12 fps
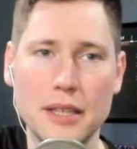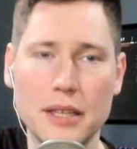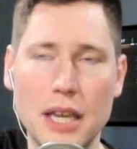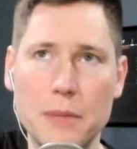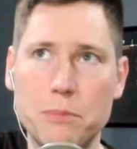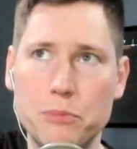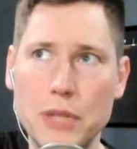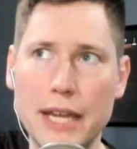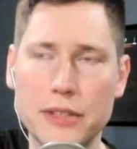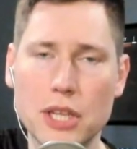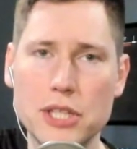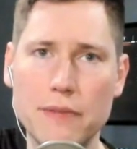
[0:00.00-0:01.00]
uh, I, yeah,
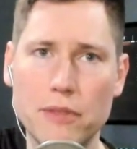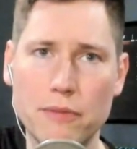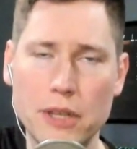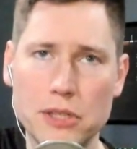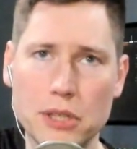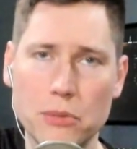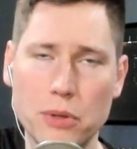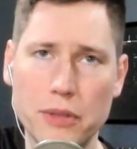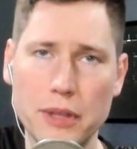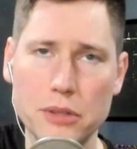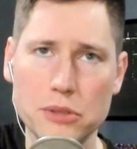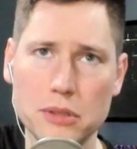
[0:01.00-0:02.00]
it does have the Vesa
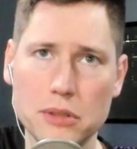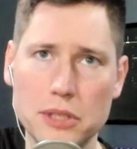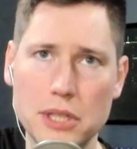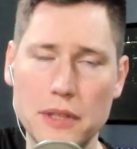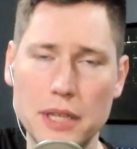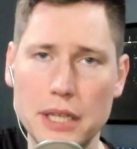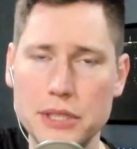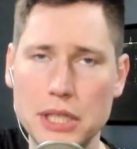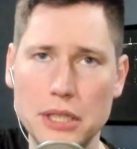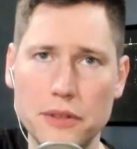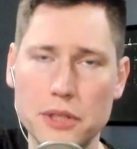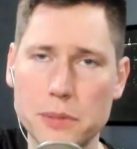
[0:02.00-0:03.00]
1000. They said they
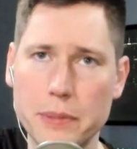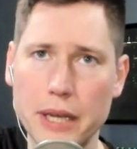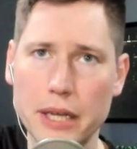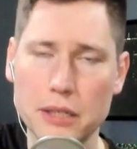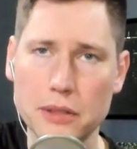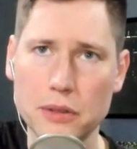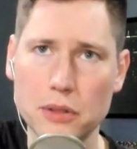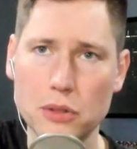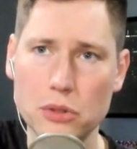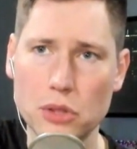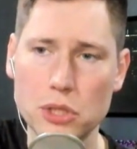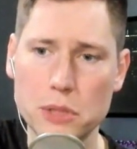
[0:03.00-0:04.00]
exceeded the spec. Uh,
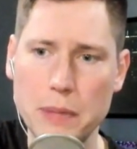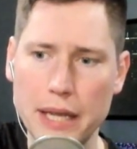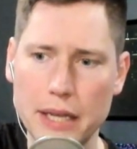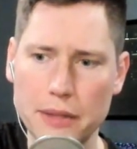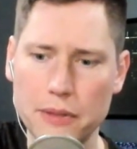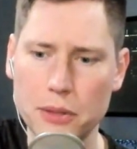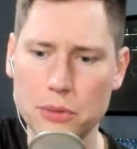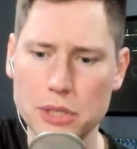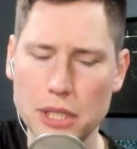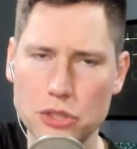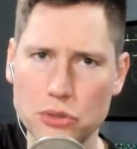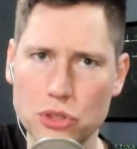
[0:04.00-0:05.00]
the the spec I think was
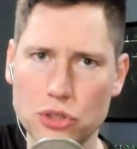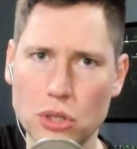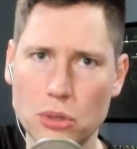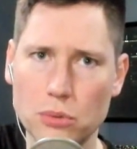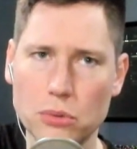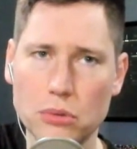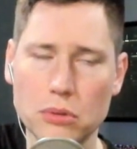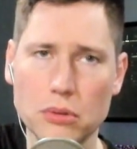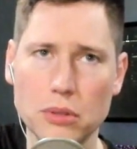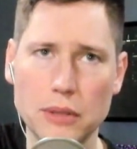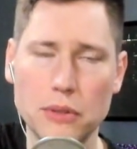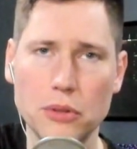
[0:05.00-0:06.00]
actually shown,
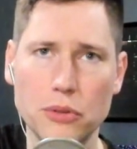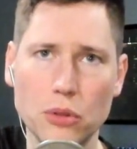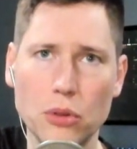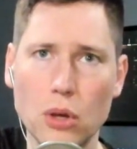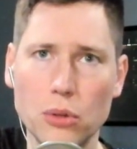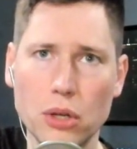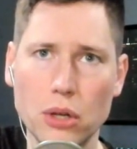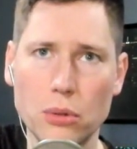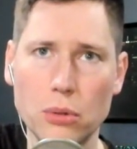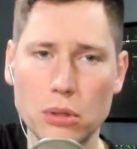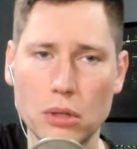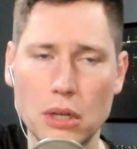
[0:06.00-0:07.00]
like the the
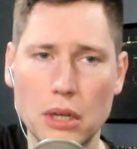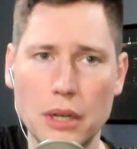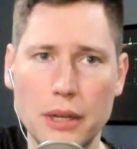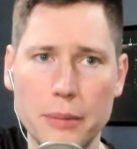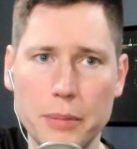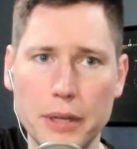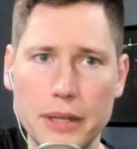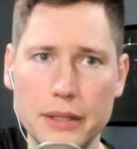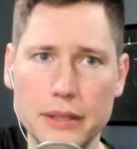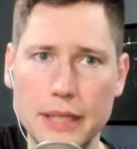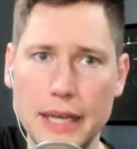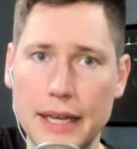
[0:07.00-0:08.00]
logo.
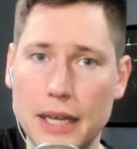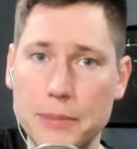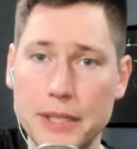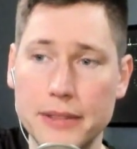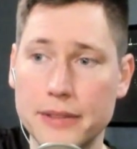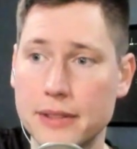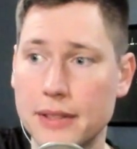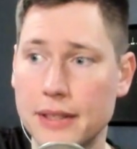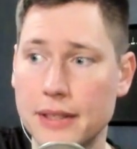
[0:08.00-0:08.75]
But yeah, I mean,